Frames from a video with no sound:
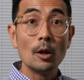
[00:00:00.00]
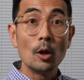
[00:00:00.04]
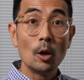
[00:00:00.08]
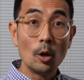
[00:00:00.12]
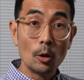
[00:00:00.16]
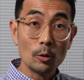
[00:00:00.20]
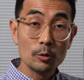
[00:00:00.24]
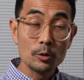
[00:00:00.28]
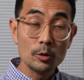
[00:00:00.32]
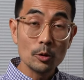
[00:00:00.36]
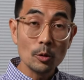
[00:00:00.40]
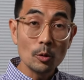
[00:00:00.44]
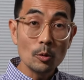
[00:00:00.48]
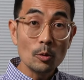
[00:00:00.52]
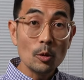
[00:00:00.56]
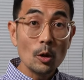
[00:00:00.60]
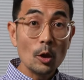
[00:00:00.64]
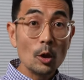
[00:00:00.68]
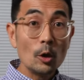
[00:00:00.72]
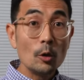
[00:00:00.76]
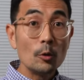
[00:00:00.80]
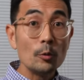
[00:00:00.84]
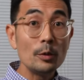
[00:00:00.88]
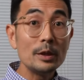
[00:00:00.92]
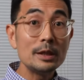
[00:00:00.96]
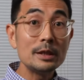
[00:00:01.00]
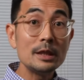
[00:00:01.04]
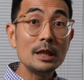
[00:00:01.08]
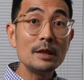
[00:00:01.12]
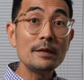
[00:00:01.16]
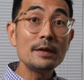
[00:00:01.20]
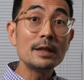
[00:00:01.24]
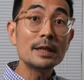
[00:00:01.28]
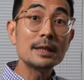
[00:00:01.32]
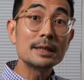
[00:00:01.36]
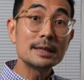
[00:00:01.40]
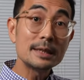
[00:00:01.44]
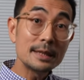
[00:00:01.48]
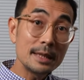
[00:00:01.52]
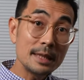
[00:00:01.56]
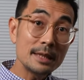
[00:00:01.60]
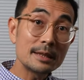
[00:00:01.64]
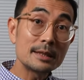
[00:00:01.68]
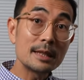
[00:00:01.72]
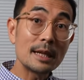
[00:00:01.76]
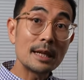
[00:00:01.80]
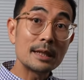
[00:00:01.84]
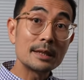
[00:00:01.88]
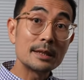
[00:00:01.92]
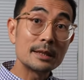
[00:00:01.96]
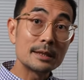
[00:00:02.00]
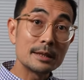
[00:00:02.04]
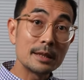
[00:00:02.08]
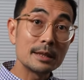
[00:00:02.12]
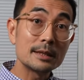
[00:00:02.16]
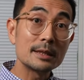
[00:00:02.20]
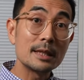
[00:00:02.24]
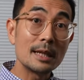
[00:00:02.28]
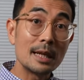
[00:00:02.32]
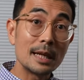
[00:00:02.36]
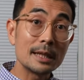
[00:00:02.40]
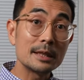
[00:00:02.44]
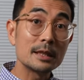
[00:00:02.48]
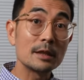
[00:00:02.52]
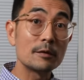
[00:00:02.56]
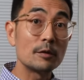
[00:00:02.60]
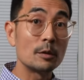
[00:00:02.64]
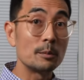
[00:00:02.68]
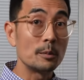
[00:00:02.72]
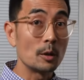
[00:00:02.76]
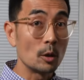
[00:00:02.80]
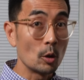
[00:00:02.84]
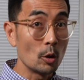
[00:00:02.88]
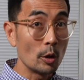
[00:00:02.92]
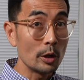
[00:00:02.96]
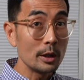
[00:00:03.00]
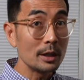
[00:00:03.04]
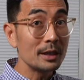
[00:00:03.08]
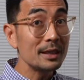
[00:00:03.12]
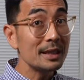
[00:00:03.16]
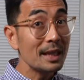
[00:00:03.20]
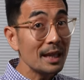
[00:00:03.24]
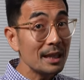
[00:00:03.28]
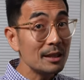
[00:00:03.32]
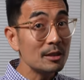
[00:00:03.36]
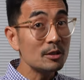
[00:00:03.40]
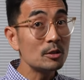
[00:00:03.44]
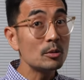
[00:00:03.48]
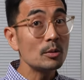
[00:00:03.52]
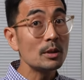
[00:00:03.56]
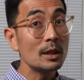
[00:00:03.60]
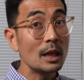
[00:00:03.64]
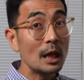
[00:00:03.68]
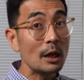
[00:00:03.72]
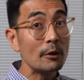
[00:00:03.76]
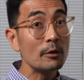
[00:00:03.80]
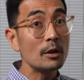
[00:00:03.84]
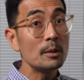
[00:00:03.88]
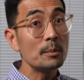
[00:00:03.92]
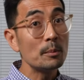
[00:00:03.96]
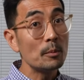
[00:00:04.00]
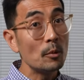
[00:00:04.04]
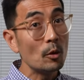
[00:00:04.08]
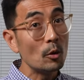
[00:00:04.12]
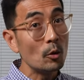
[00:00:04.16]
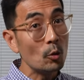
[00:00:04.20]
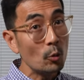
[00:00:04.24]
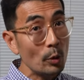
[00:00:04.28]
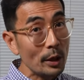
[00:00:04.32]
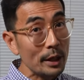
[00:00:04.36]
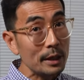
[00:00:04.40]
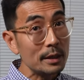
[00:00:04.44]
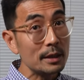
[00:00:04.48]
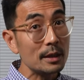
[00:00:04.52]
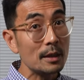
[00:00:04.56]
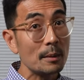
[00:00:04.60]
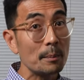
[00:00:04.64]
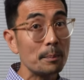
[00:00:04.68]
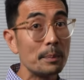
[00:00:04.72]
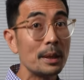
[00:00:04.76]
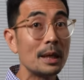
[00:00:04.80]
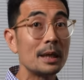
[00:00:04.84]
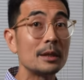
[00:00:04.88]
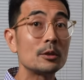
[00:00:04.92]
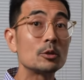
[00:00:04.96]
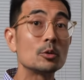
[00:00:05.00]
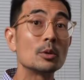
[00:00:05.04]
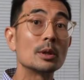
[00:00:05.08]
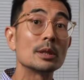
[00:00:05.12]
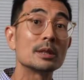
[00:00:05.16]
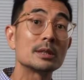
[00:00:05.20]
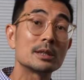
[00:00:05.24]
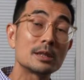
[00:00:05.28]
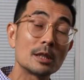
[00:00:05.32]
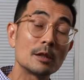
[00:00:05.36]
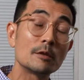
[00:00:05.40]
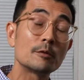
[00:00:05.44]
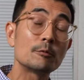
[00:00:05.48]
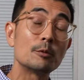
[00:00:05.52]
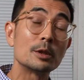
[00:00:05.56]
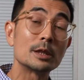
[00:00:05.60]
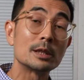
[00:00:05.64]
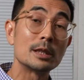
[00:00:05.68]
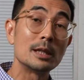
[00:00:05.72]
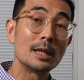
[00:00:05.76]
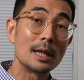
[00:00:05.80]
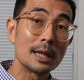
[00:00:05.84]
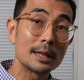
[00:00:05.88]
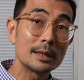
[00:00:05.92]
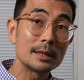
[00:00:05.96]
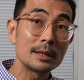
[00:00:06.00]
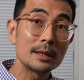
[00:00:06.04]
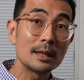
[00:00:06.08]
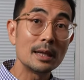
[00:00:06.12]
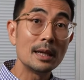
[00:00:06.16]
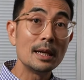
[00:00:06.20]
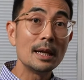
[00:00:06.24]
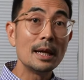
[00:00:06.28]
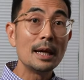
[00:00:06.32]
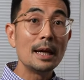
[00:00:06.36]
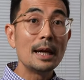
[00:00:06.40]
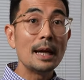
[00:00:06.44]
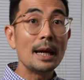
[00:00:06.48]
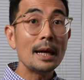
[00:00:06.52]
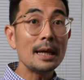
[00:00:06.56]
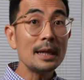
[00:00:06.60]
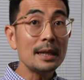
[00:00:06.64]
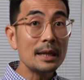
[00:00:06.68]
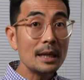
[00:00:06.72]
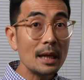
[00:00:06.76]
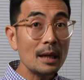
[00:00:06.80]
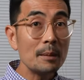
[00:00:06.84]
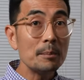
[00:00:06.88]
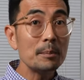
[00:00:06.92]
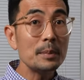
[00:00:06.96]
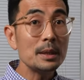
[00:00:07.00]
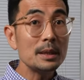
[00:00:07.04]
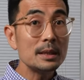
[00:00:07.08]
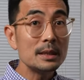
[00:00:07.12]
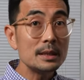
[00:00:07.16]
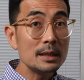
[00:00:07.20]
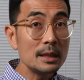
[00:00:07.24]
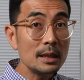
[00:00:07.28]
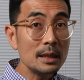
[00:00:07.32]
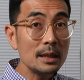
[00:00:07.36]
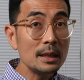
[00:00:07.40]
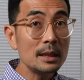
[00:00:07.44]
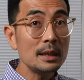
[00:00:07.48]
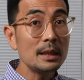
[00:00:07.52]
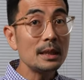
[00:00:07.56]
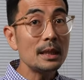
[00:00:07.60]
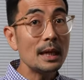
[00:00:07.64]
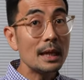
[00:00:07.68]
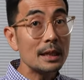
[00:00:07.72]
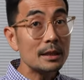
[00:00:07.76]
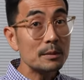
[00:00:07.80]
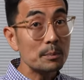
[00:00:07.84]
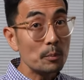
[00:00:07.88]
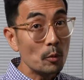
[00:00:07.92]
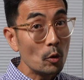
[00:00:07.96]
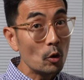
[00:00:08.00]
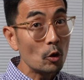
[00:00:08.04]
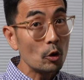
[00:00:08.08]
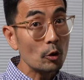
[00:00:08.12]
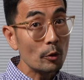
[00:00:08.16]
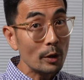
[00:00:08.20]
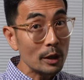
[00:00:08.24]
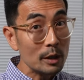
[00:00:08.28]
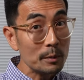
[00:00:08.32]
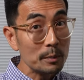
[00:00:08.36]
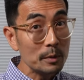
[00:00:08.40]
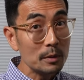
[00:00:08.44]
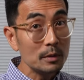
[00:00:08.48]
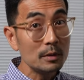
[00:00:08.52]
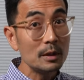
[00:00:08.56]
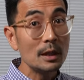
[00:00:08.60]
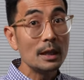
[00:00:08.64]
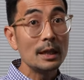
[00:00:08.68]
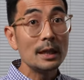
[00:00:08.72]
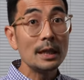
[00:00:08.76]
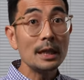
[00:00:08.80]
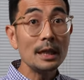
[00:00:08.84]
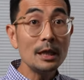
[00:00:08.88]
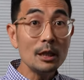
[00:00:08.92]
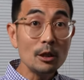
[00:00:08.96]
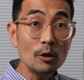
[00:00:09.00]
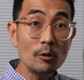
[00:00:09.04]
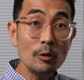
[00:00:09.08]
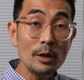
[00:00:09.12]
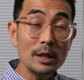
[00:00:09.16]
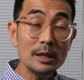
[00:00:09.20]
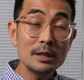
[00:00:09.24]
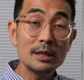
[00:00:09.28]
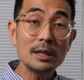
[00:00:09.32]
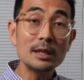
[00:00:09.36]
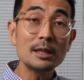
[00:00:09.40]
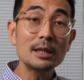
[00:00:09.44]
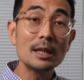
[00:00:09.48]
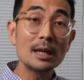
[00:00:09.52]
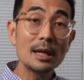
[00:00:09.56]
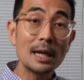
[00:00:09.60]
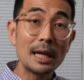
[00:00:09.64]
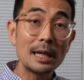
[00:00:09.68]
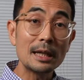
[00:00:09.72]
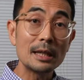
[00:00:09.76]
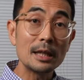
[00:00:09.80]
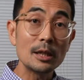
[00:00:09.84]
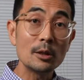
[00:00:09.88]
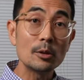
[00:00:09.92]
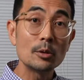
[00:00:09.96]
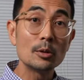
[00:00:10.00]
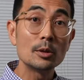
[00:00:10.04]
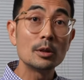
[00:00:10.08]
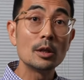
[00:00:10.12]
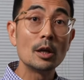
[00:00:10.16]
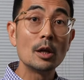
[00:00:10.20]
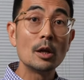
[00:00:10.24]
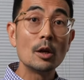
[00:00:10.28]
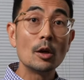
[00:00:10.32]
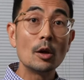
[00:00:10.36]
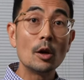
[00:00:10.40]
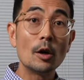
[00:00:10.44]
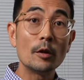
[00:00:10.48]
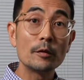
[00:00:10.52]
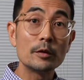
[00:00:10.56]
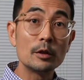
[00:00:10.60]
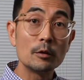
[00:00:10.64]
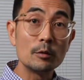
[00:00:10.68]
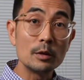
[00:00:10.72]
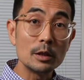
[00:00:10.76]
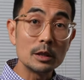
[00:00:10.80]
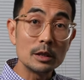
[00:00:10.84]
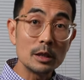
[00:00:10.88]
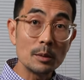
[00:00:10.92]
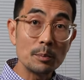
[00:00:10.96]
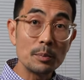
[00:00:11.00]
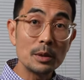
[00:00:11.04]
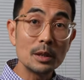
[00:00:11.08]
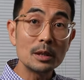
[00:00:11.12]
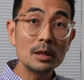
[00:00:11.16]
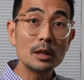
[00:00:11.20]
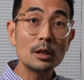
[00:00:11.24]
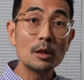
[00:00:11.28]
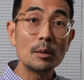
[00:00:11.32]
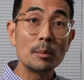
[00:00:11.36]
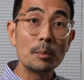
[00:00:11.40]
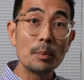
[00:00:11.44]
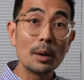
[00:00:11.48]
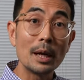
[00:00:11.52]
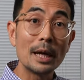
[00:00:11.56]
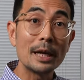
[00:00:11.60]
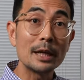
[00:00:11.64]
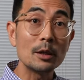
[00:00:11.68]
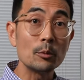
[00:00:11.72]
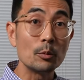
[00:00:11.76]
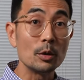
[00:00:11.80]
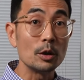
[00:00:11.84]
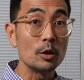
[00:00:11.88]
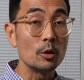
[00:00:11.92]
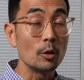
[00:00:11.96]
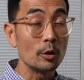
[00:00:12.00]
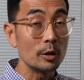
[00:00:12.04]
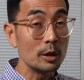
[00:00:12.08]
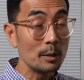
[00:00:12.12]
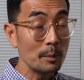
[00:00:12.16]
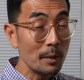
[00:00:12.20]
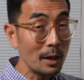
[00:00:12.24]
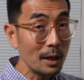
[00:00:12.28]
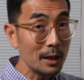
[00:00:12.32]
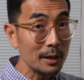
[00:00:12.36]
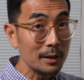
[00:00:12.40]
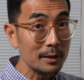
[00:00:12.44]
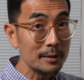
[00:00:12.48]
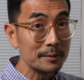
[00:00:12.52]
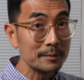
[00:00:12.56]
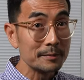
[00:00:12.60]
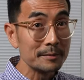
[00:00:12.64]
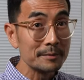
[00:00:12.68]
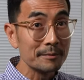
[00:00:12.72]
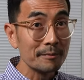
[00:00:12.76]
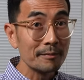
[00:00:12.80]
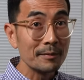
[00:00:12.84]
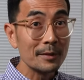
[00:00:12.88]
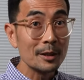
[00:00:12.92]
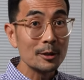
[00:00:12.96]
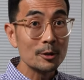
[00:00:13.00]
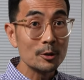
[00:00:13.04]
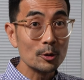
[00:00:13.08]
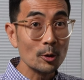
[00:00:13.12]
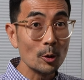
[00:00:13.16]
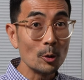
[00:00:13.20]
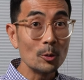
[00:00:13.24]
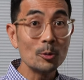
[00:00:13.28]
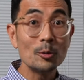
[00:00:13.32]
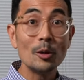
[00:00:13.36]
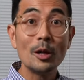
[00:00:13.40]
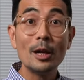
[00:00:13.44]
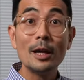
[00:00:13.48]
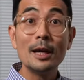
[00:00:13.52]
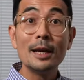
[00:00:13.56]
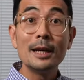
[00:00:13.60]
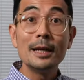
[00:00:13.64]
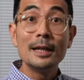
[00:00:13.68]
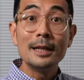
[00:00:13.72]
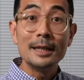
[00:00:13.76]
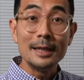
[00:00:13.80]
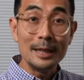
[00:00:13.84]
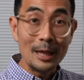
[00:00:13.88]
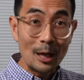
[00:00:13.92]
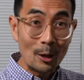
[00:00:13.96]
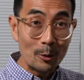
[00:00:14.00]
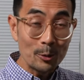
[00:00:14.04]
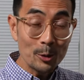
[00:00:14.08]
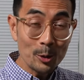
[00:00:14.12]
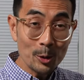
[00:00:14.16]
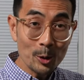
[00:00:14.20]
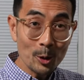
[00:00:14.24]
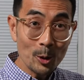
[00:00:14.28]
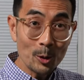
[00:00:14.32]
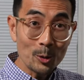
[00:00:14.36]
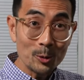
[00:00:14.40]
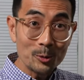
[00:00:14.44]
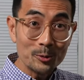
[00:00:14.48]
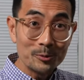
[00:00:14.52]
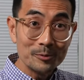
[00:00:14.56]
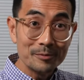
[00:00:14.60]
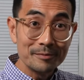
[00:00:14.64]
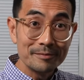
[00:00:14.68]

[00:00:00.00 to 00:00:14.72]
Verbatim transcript: Also, receiving a cease and desist letter from a lawyer tends to carry more weight compared to a self written letter and can be seen as more credible, increasing the likelihood of the recipient complying with your demand. So, now you know.